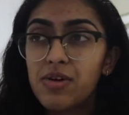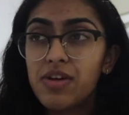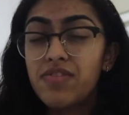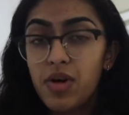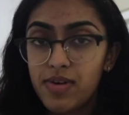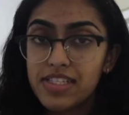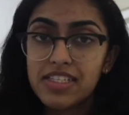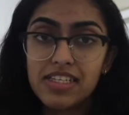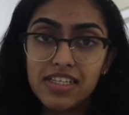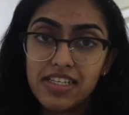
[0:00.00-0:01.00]
or I've
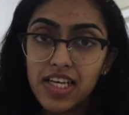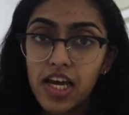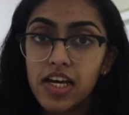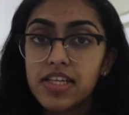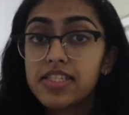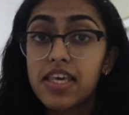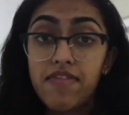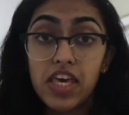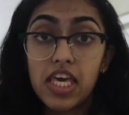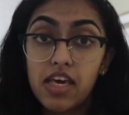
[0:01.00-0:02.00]
noticed in India is
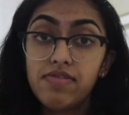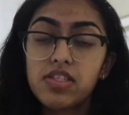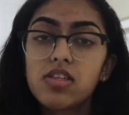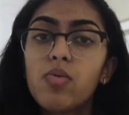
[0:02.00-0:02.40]
giving gifts.